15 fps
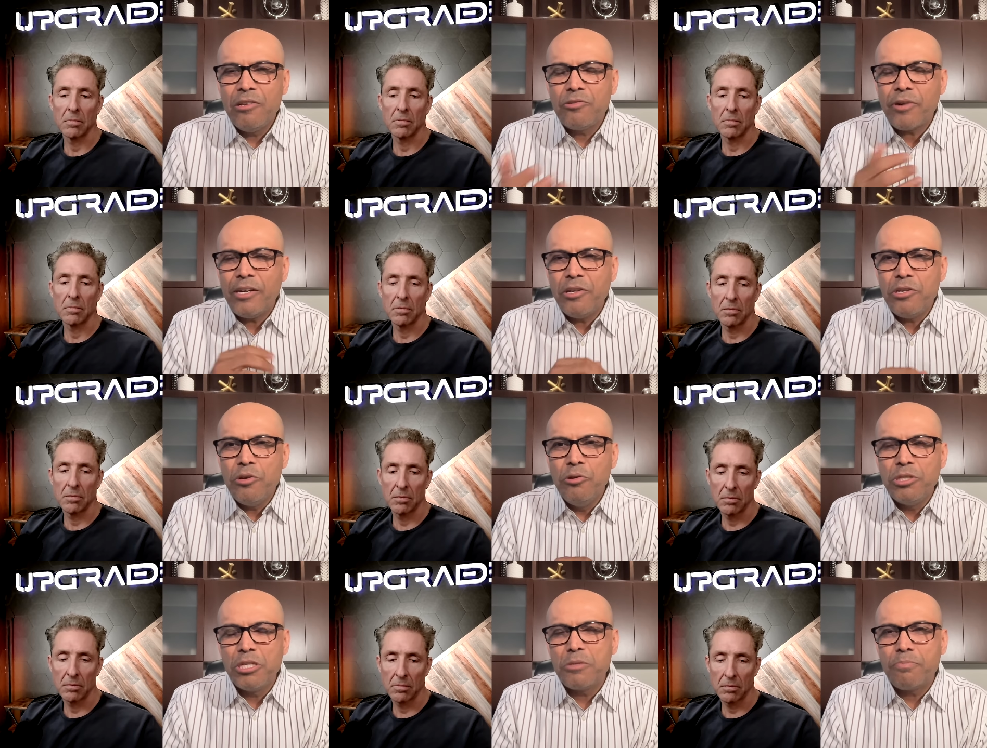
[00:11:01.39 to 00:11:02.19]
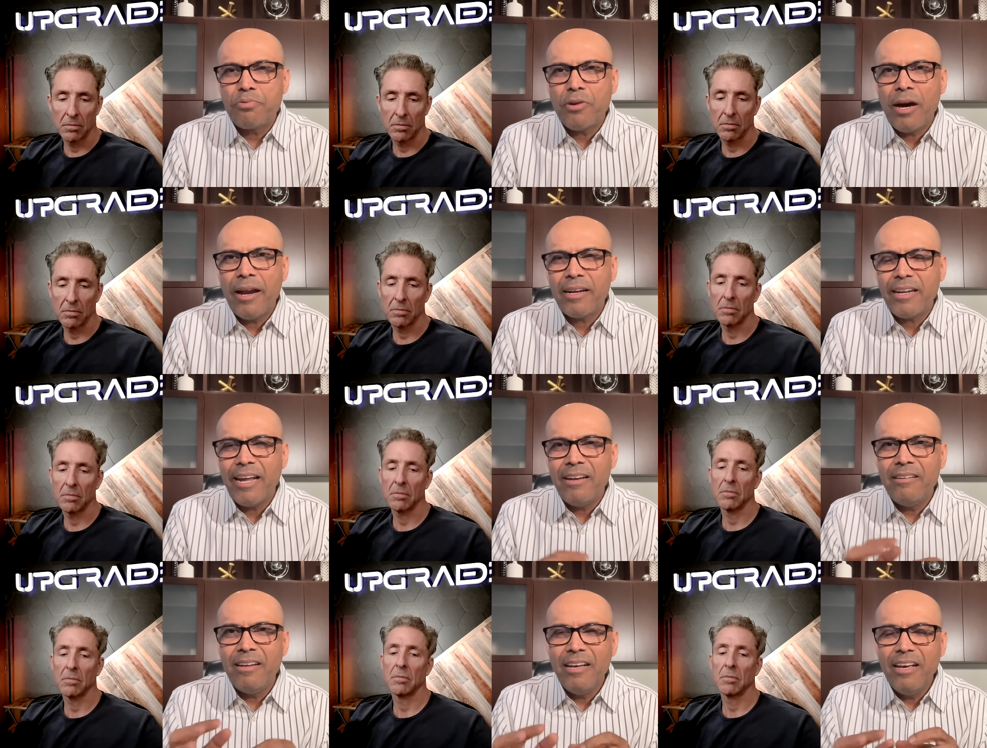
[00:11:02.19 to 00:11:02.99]
Speaker 1: you're trying to use this product
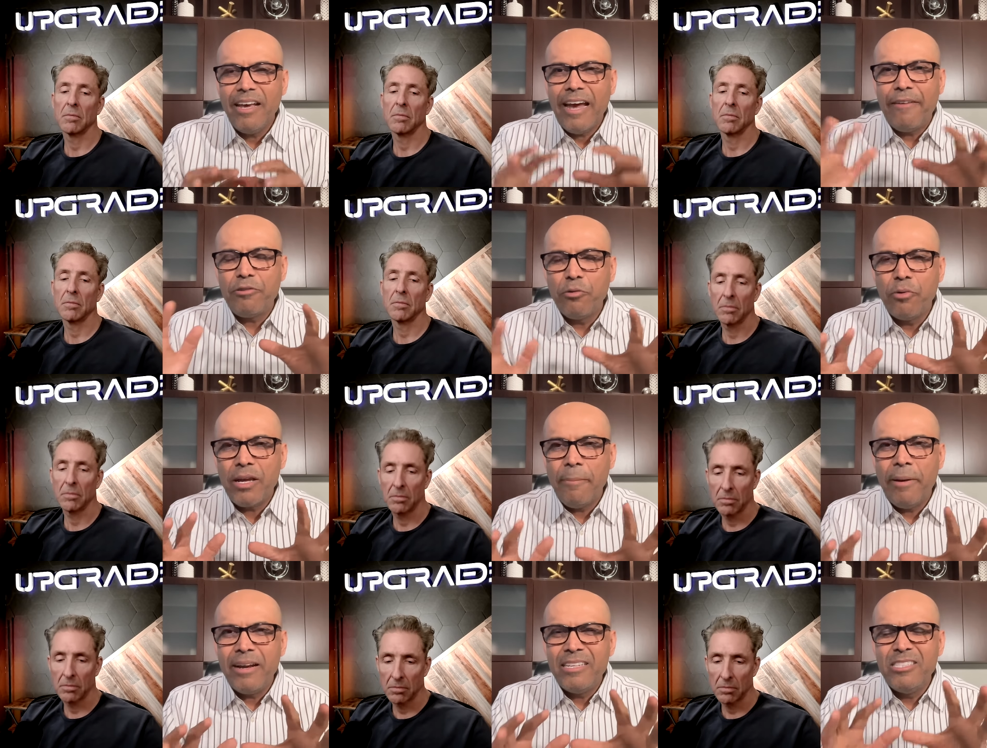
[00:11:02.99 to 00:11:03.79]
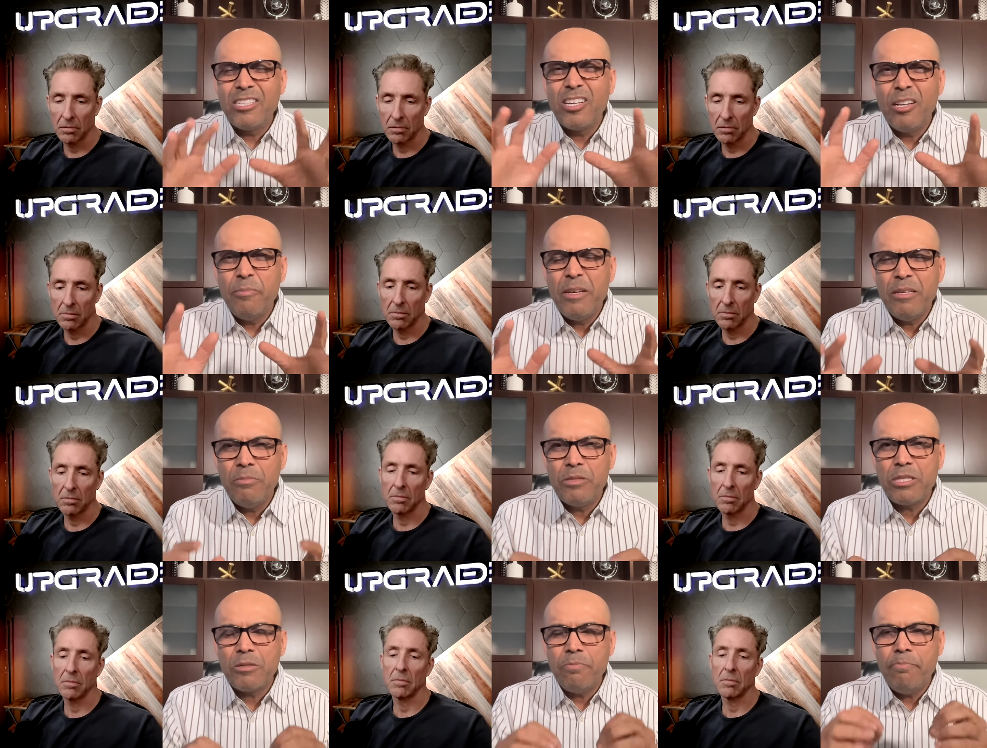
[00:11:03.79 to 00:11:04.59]
and have to worry about is it going to be
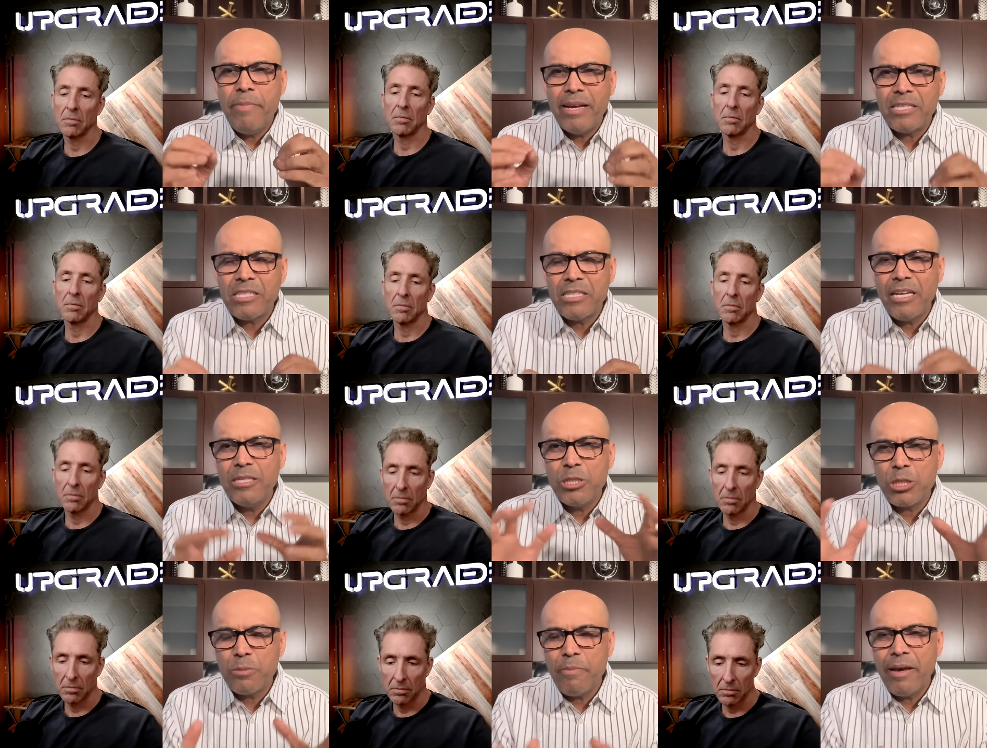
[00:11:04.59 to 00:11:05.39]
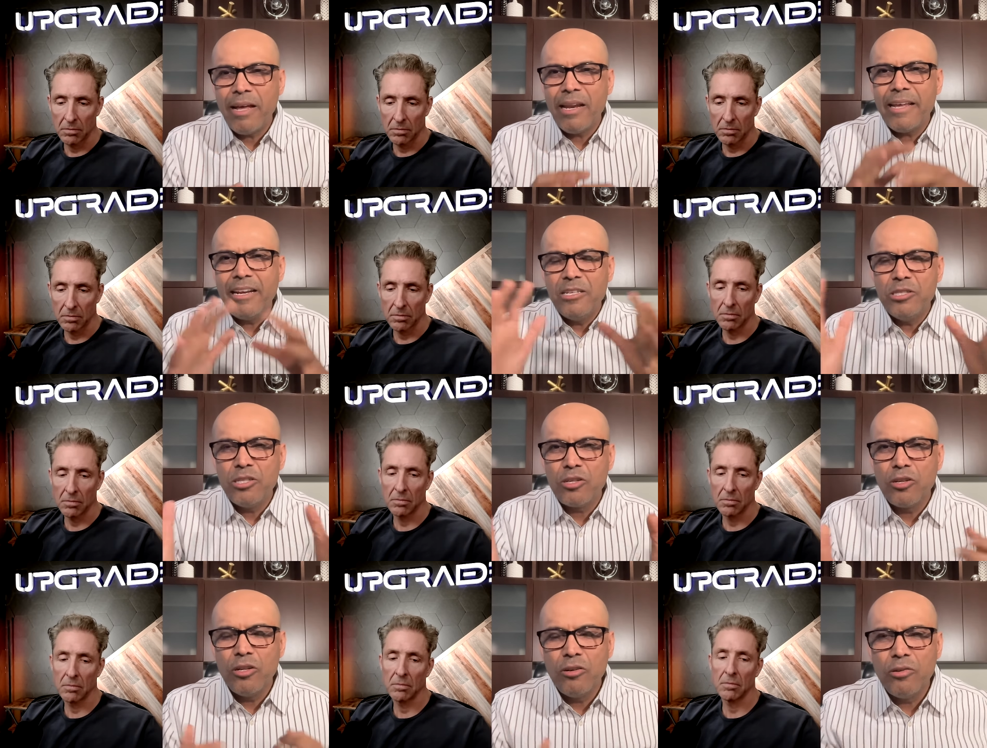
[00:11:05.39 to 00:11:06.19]
messy and smelly and is
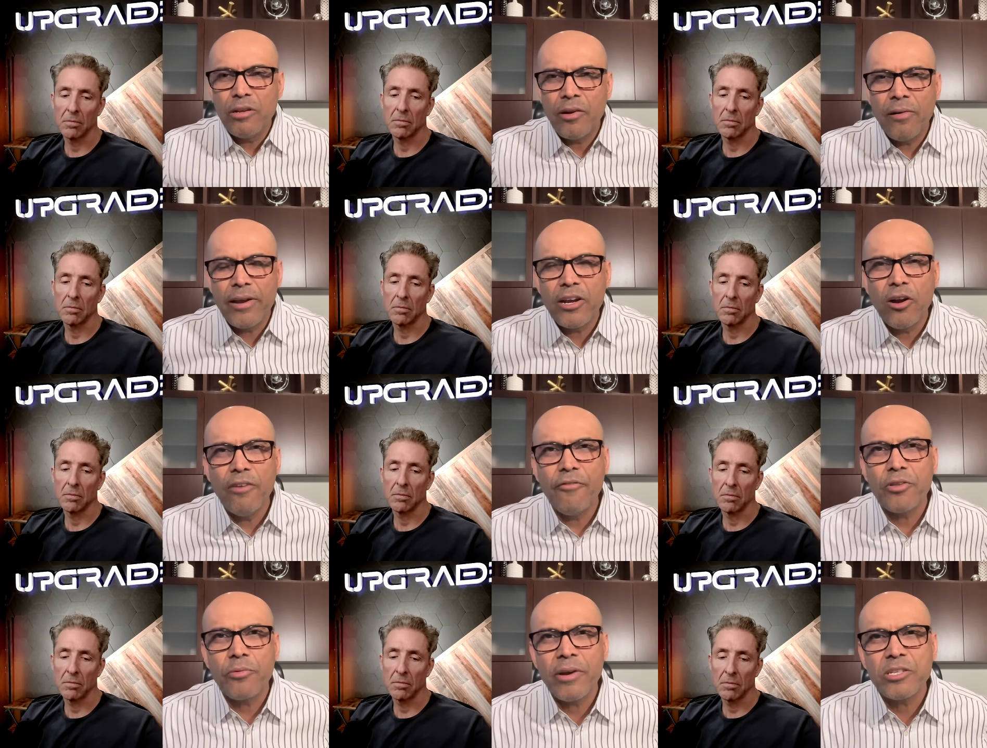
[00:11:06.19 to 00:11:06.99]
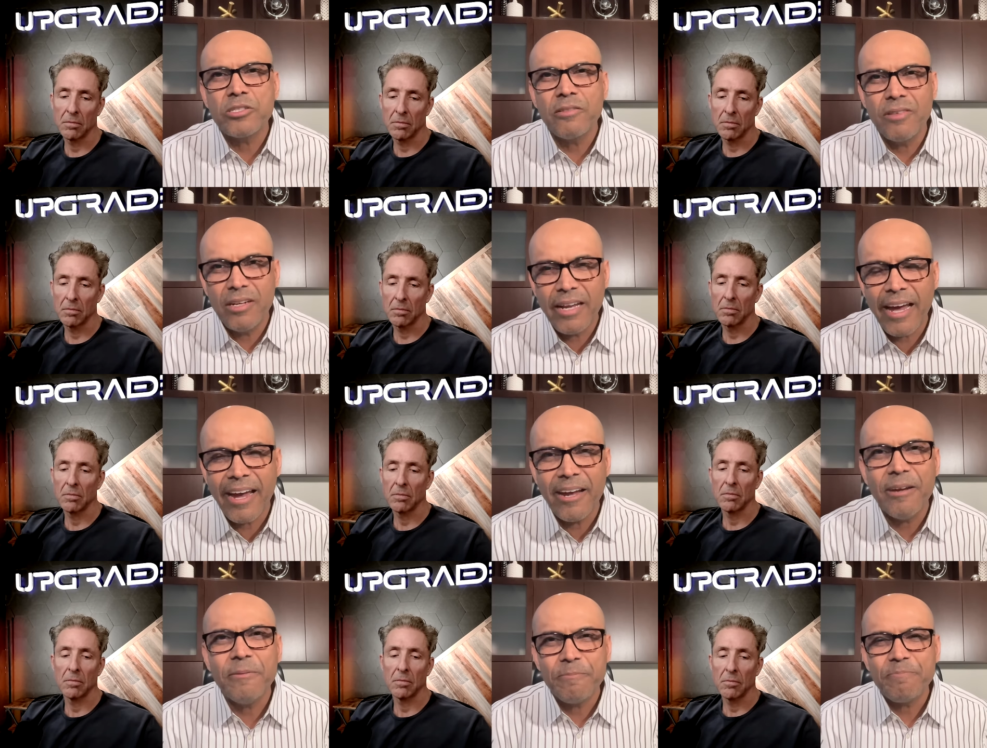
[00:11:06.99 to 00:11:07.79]
it going to linger on for the rest of the
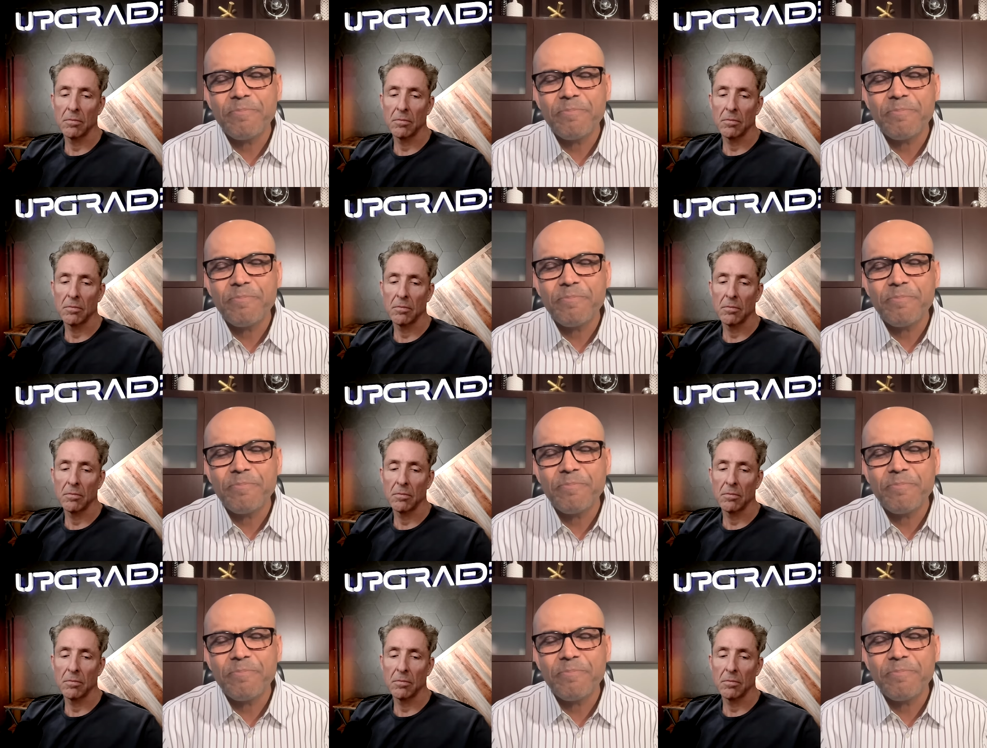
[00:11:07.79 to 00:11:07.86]
day?